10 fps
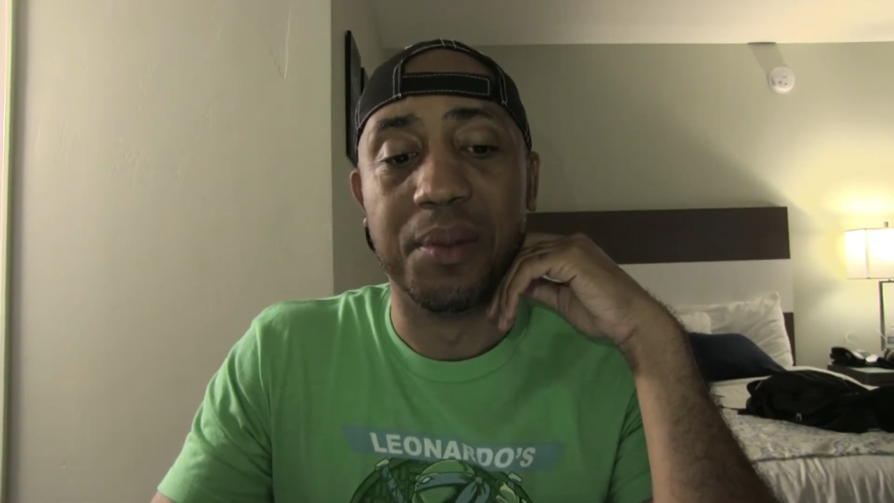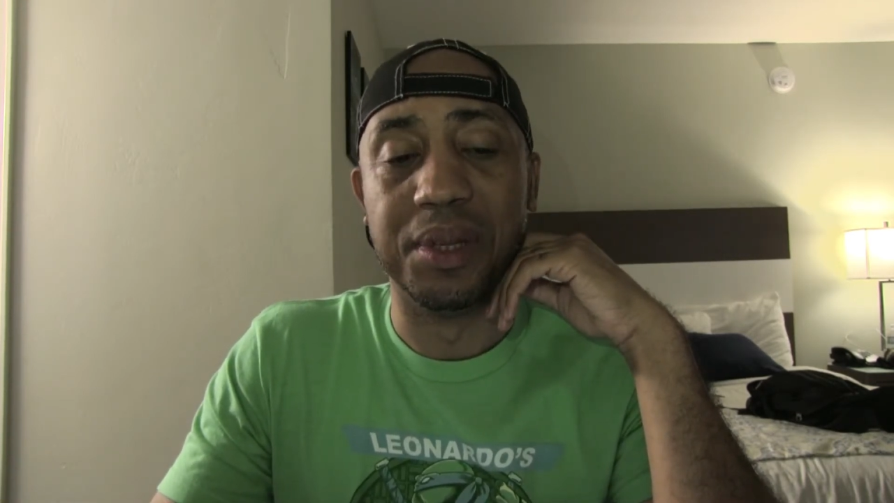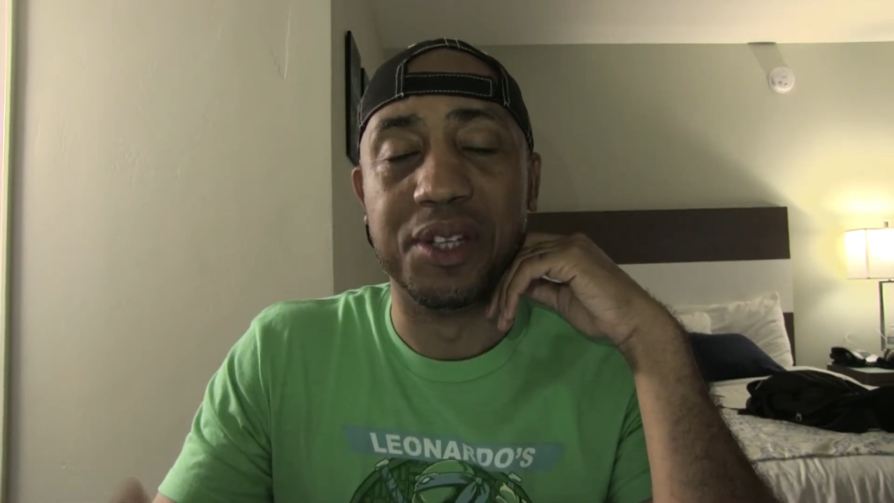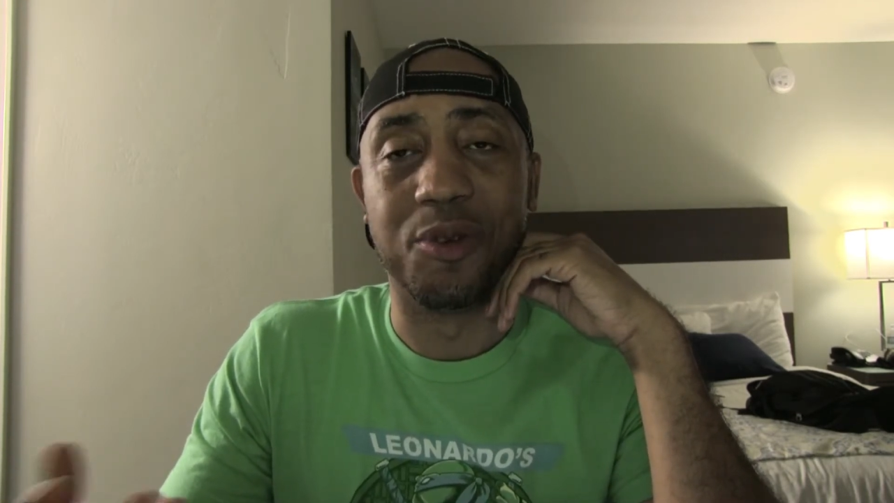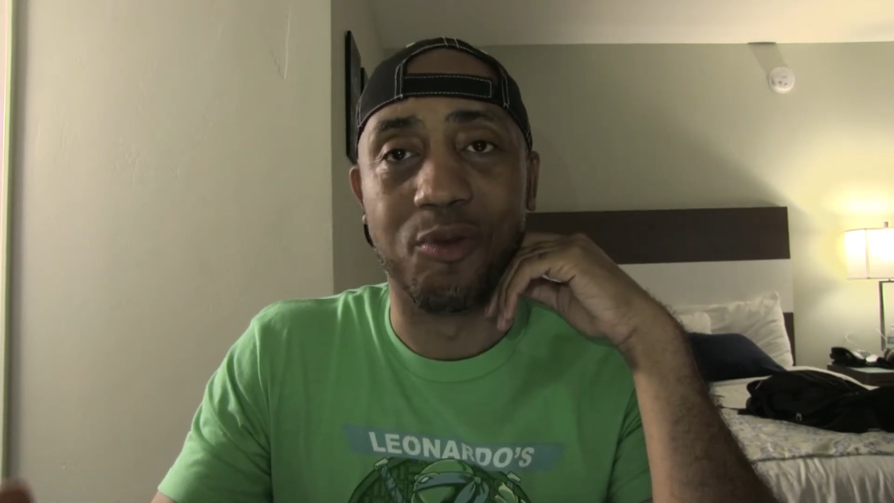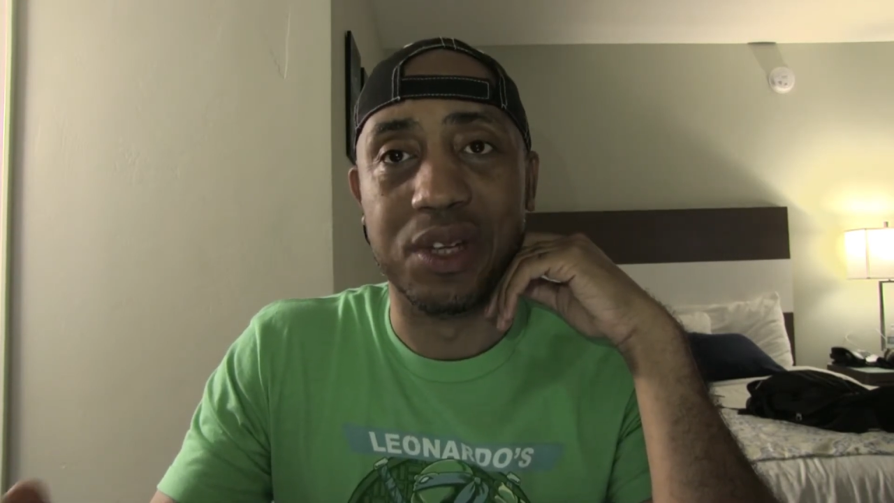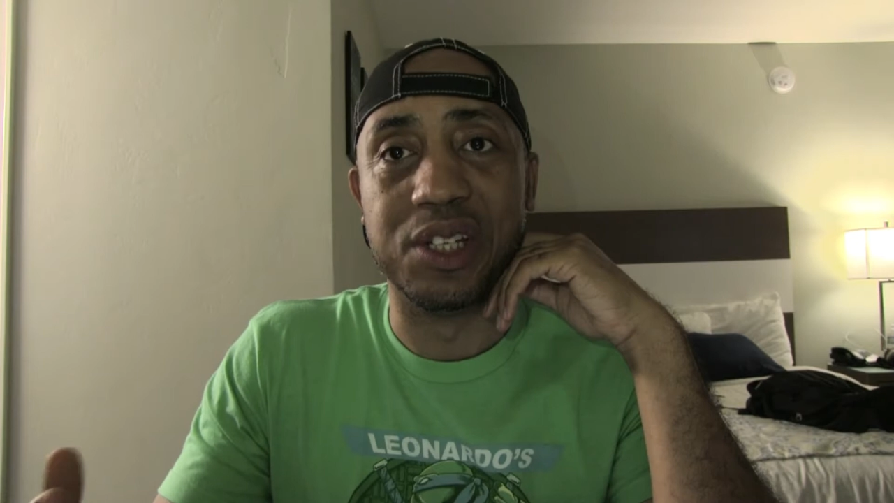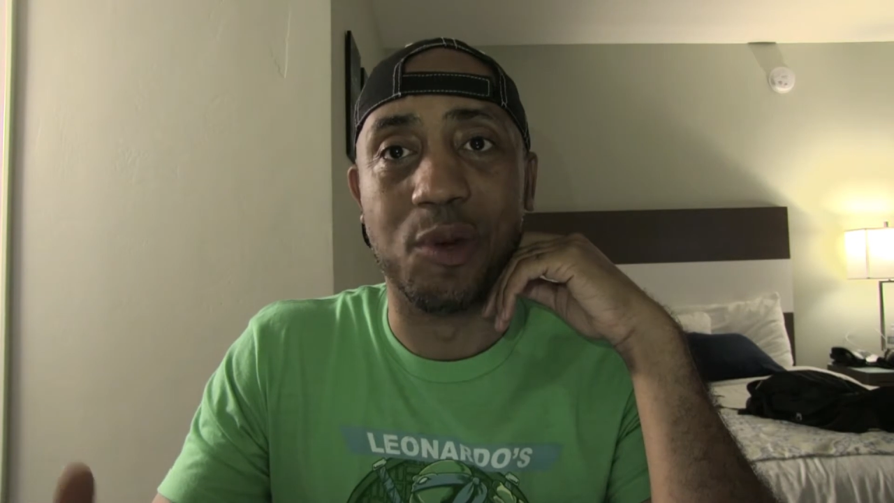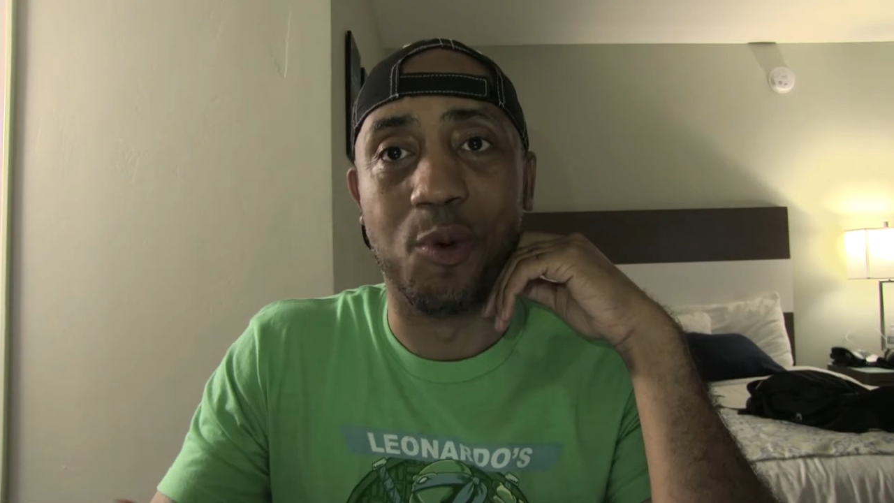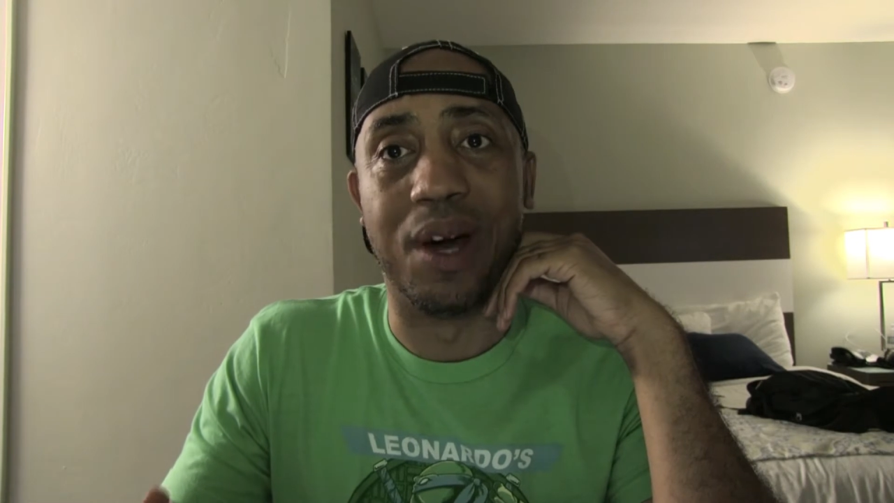but there's a
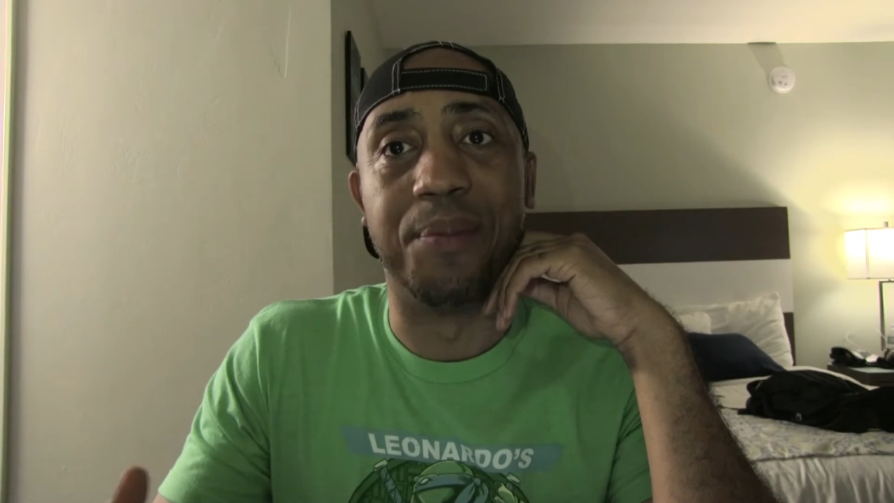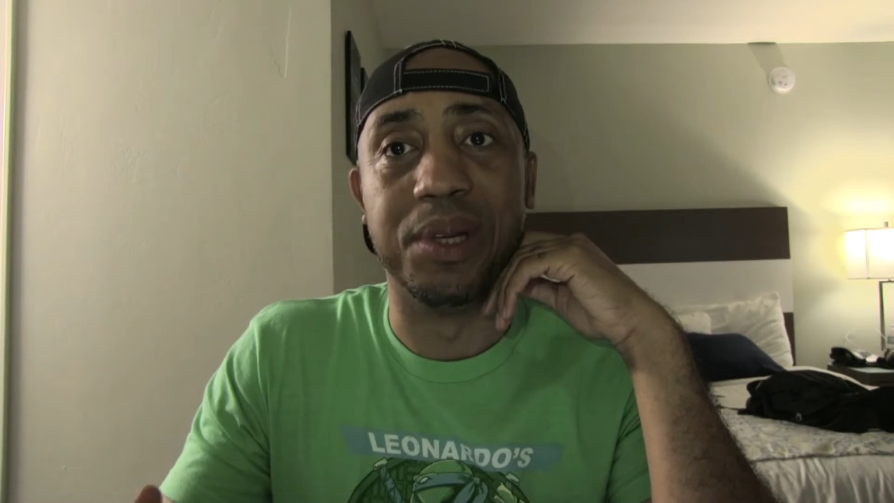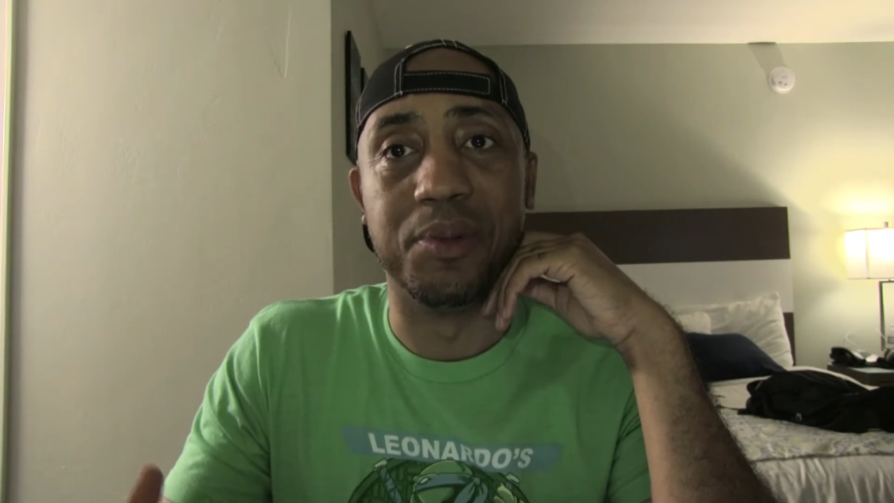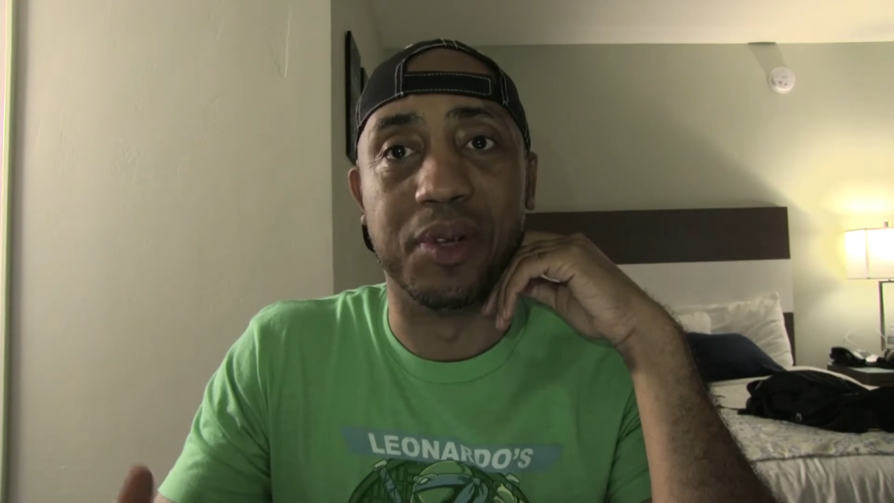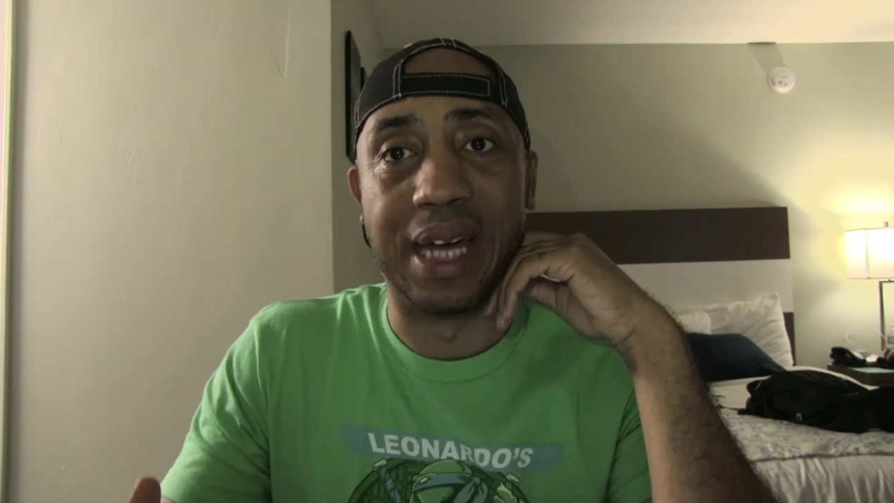reason why people